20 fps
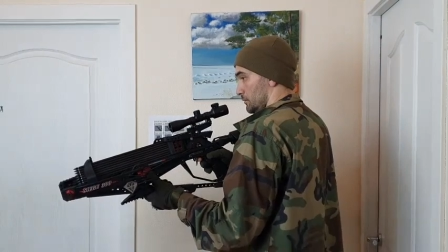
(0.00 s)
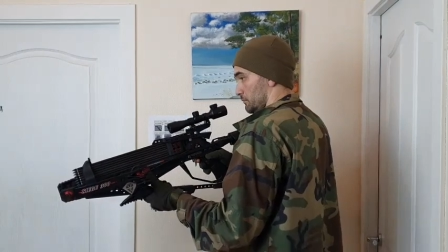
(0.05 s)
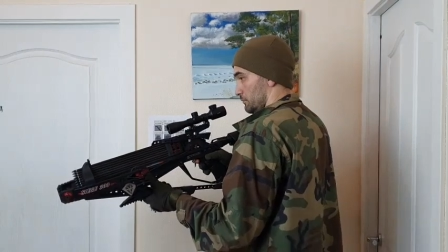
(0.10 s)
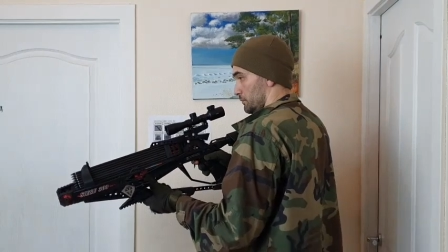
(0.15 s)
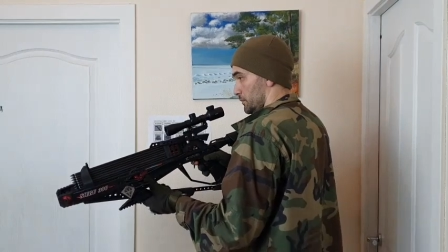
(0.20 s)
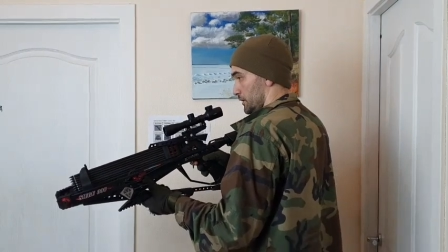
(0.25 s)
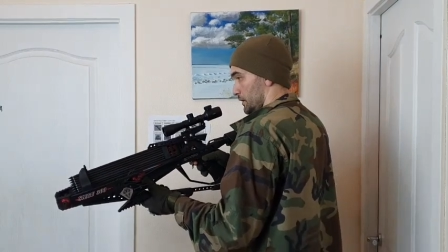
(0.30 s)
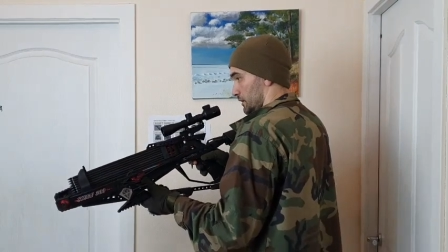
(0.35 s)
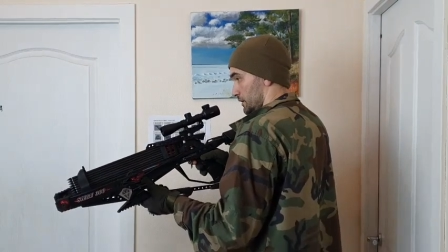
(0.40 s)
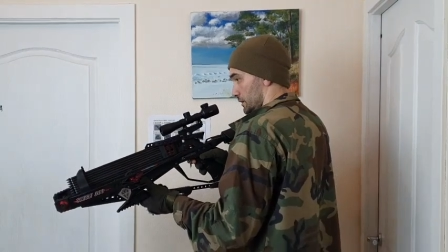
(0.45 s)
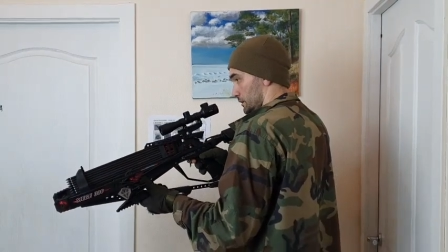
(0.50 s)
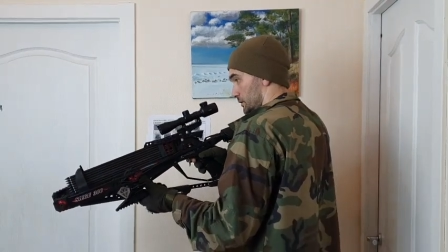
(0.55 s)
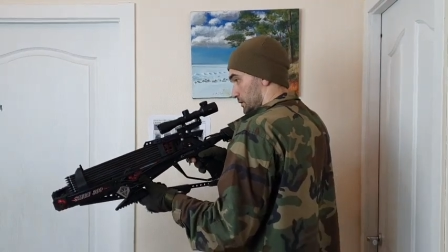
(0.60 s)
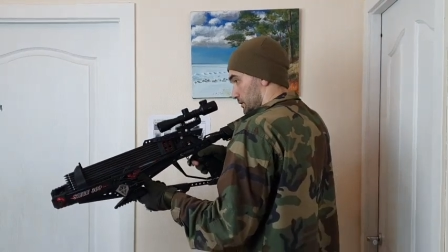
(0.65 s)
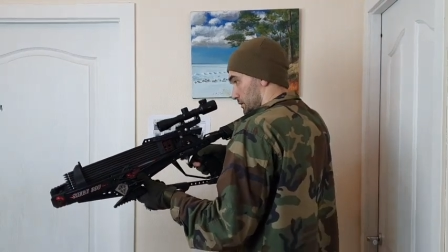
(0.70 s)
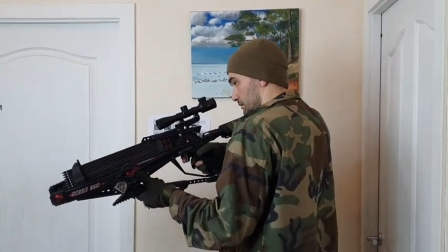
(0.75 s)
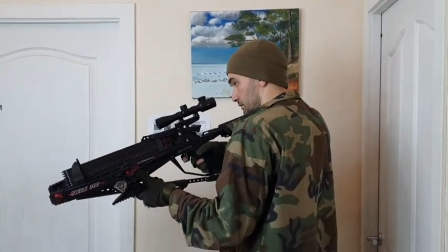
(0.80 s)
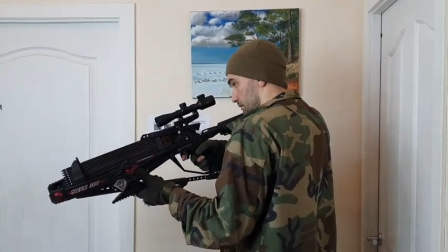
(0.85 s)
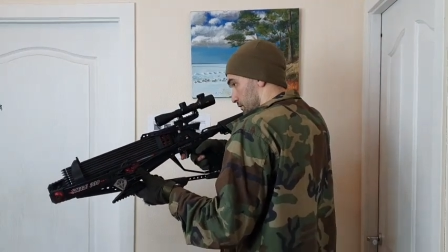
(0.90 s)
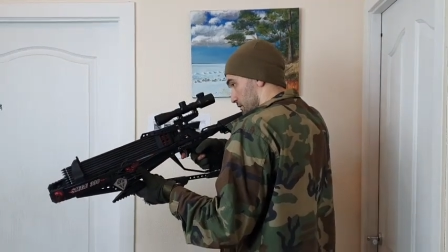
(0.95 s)
but
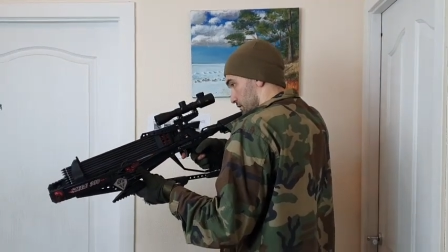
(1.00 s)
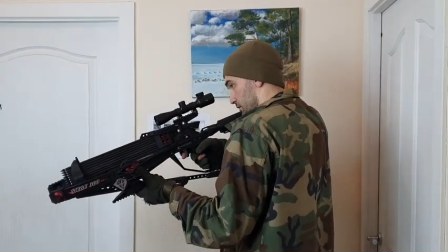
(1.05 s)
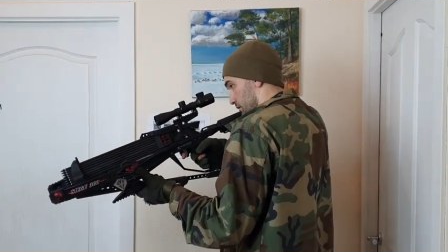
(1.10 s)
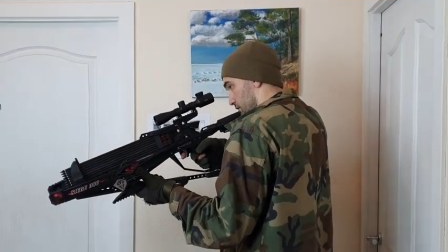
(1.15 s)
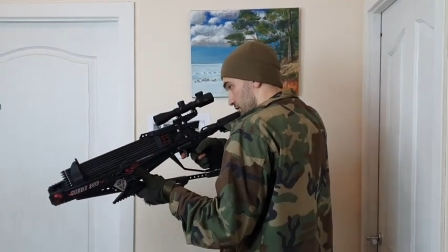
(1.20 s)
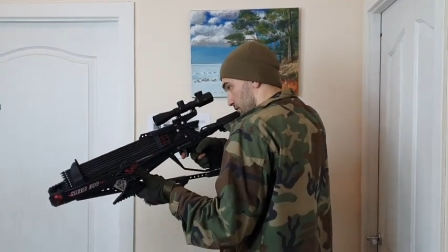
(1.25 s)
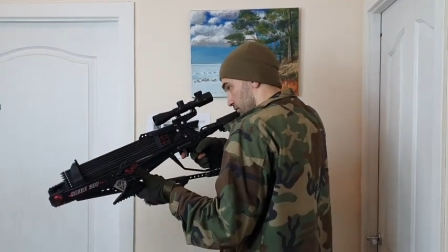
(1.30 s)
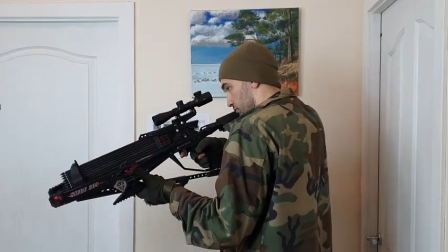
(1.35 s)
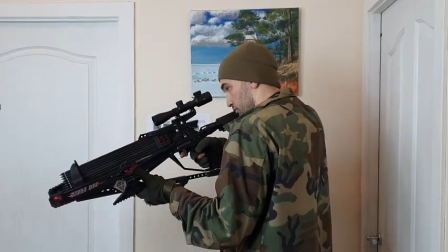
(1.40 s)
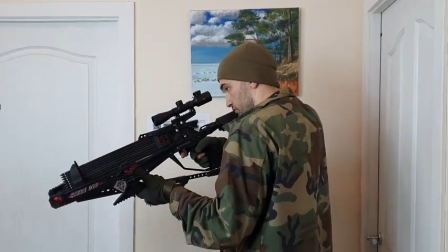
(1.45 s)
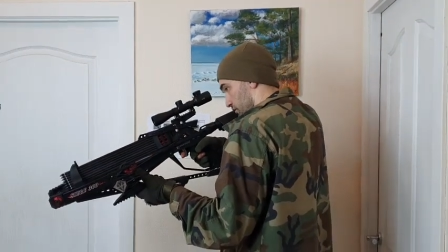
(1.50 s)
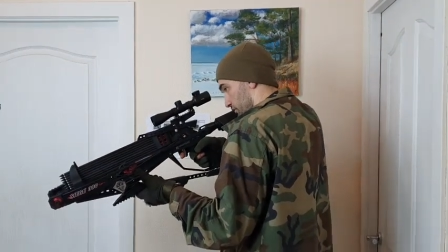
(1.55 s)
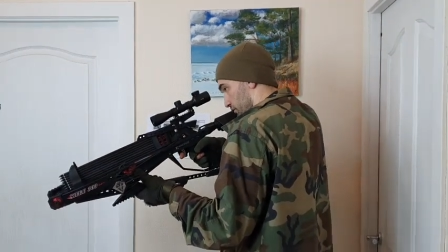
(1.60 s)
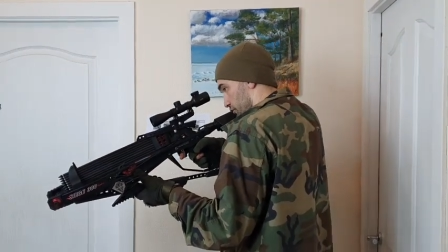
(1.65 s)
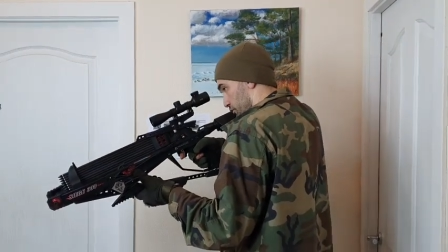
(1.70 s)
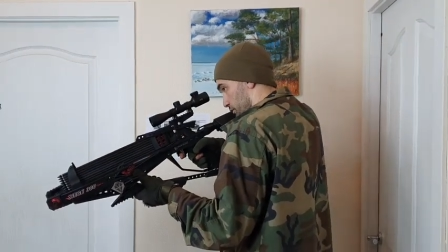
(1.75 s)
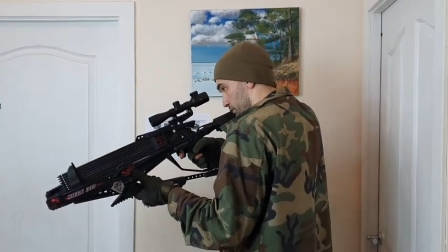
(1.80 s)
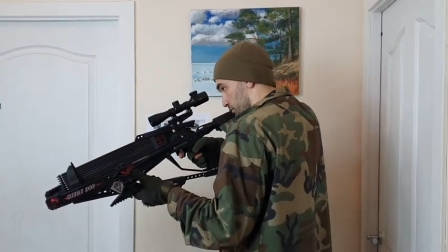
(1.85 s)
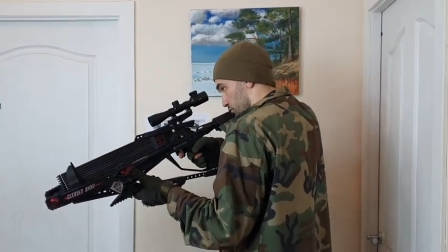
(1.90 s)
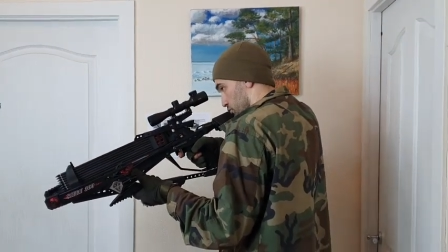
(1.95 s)
just
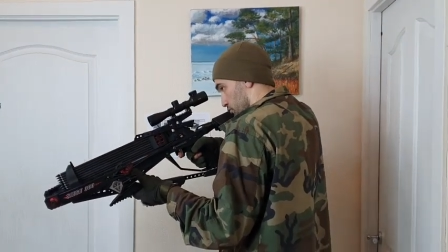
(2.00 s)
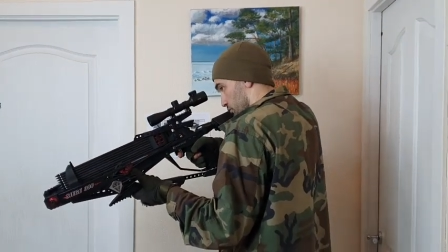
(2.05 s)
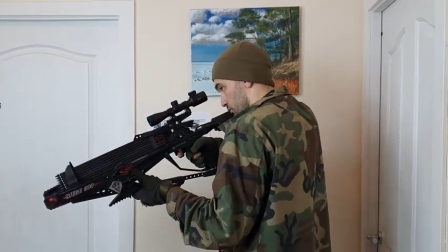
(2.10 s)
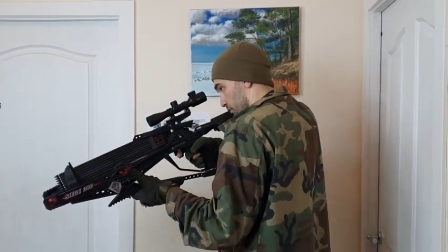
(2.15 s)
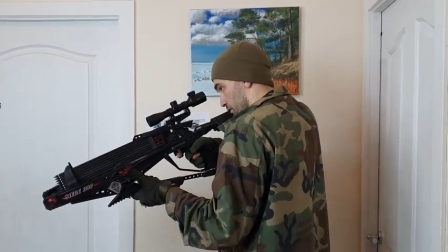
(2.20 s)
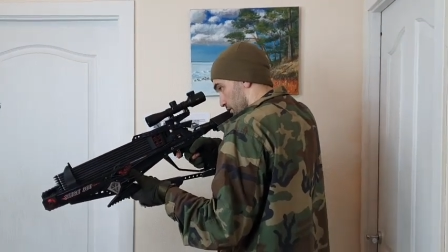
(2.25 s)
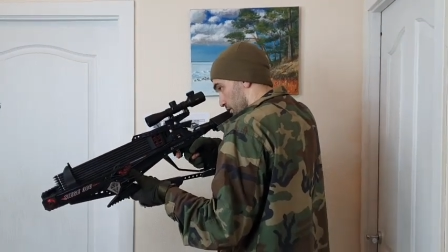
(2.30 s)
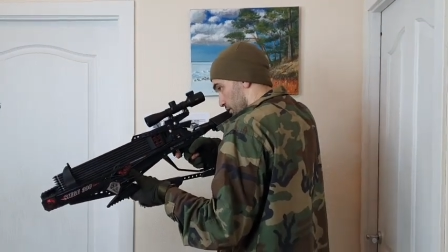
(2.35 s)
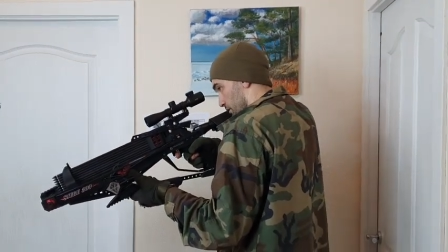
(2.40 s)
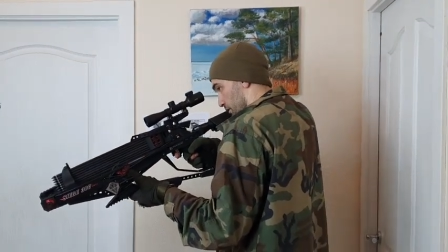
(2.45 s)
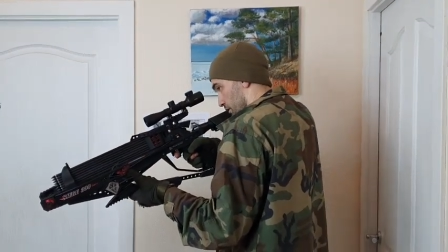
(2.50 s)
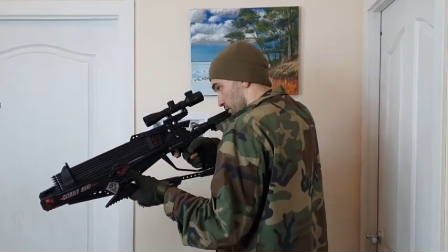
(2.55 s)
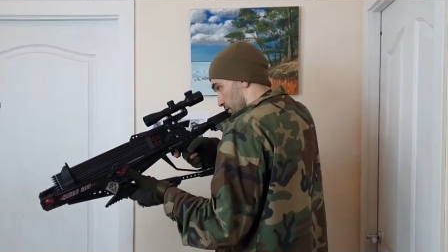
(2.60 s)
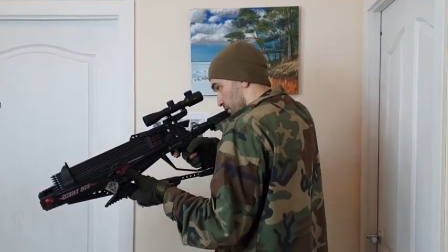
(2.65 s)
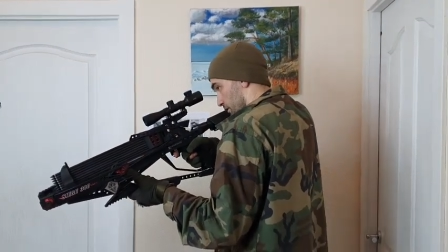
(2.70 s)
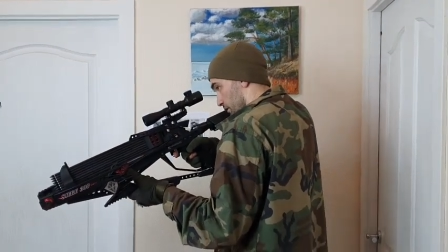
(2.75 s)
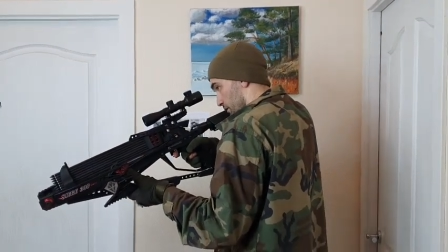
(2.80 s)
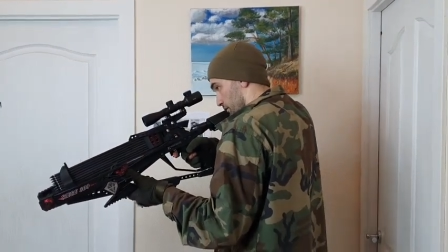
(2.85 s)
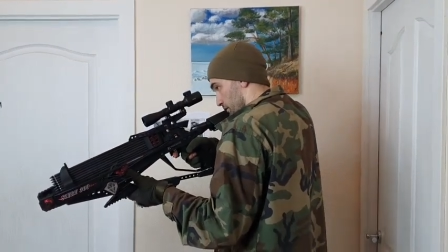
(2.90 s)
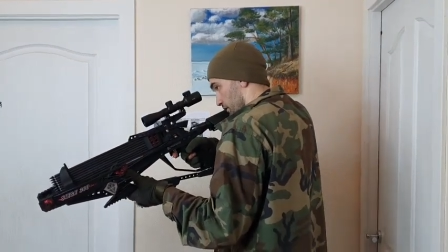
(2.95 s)
to be sure
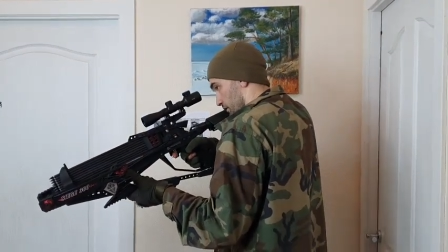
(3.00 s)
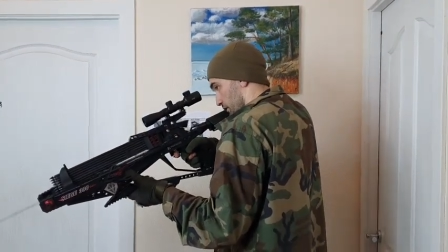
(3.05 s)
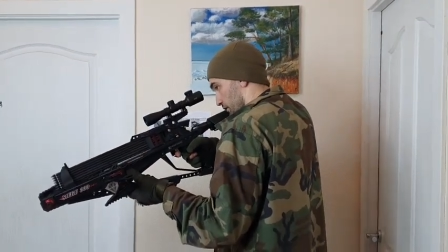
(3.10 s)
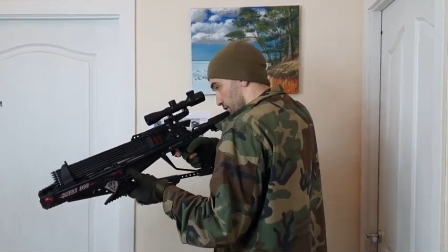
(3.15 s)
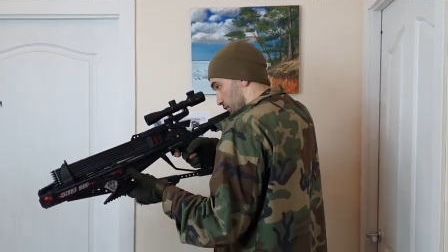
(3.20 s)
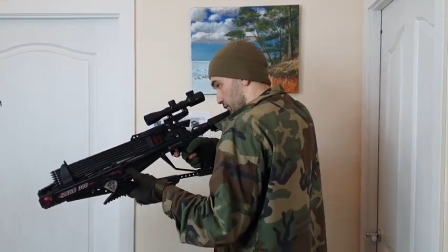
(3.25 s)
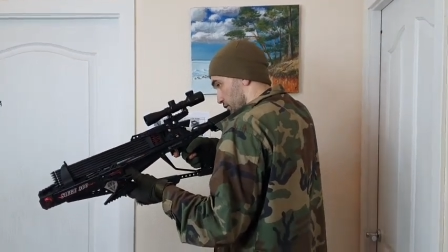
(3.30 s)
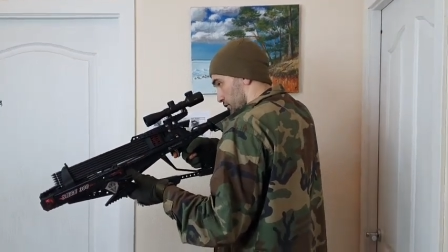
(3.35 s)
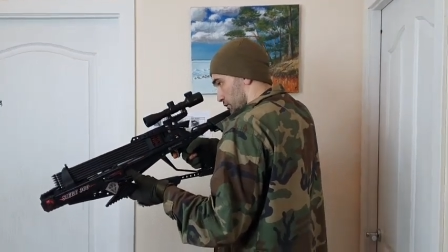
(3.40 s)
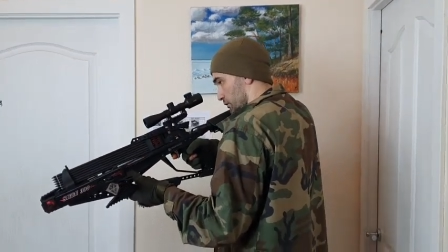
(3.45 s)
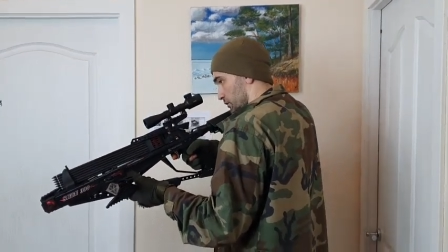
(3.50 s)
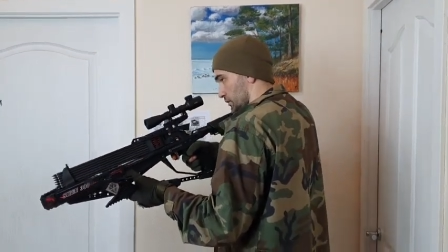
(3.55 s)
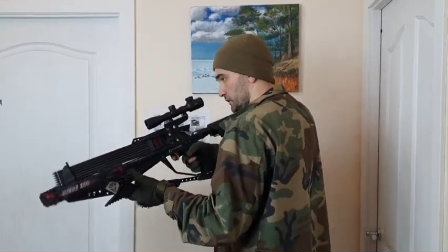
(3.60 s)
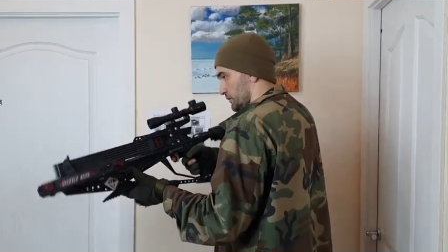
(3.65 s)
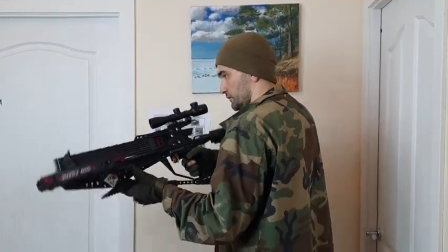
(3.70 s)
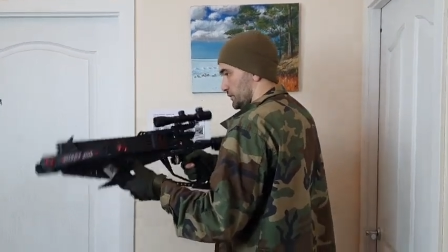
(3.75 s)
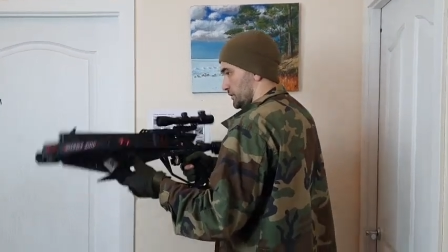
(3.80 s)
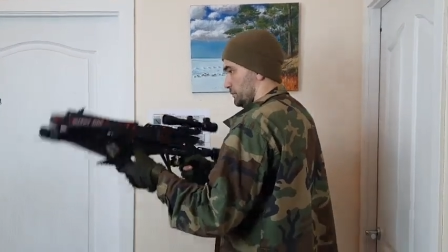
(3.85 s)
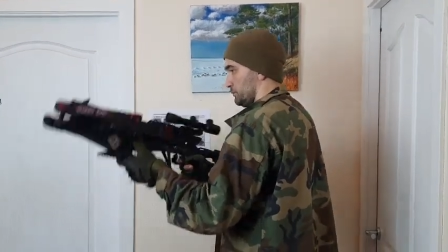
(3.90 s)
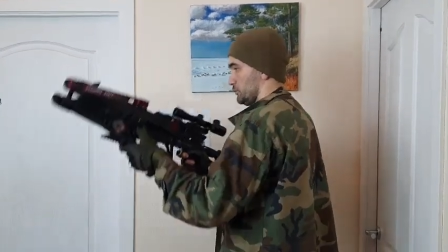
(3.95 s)
that all is
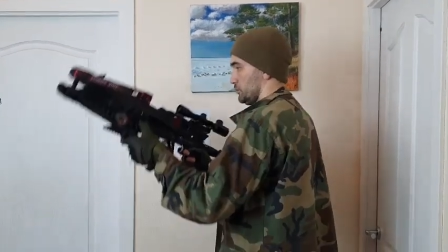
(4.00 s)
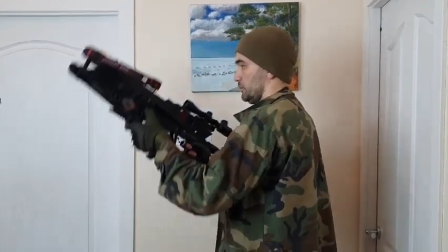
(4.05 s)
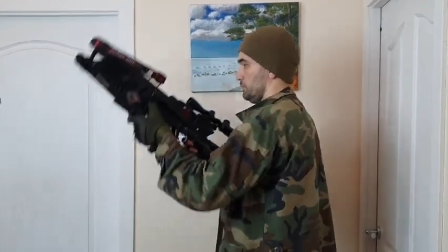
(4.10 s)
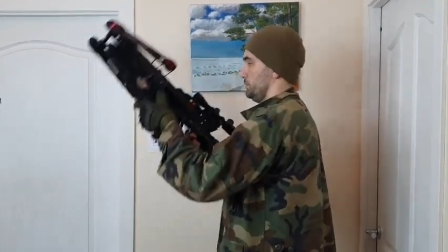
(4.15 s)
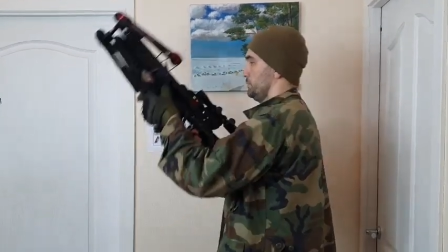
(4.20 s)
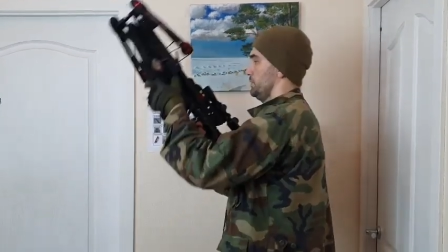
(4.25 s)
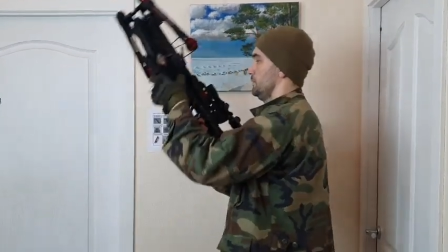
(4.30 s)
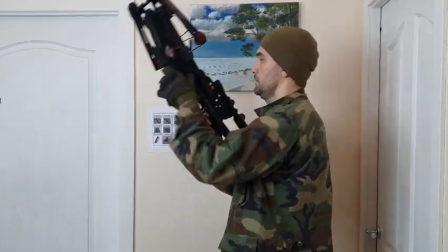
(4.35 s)
tip-top,